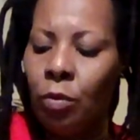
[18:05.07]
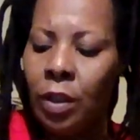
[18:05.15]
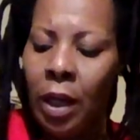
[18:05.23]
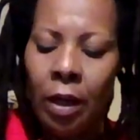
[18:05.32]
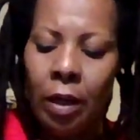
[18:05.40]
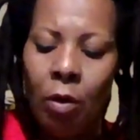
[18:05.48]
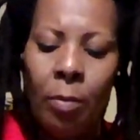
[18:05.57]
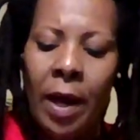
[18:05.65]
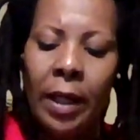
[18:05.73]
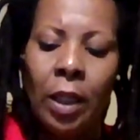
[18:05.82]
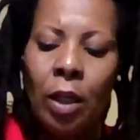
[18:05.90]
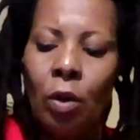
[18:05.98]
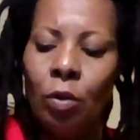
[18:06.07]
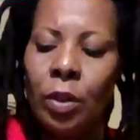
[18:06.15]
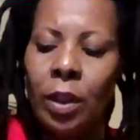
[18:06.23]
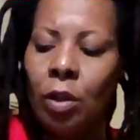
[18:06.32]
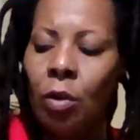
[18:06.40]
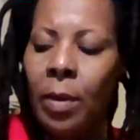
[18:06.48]
tell. Nobody knows
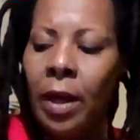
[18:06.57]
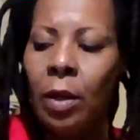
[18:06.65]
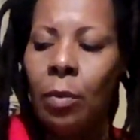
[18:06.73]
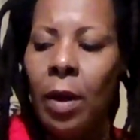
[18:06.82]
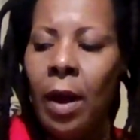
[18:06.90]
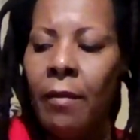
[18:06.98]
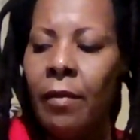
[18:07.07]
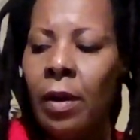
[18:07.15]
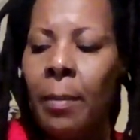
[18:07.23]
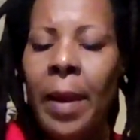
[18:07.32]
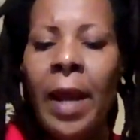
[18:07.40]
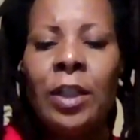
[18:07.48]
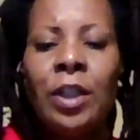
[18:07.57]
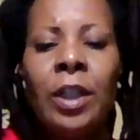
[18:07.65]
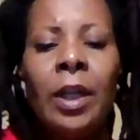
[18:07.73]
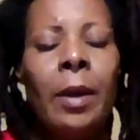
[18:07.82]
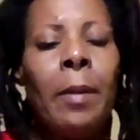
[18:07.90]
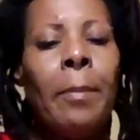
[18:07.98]
it. Nobody will ever imagine
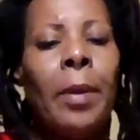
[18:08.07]
it.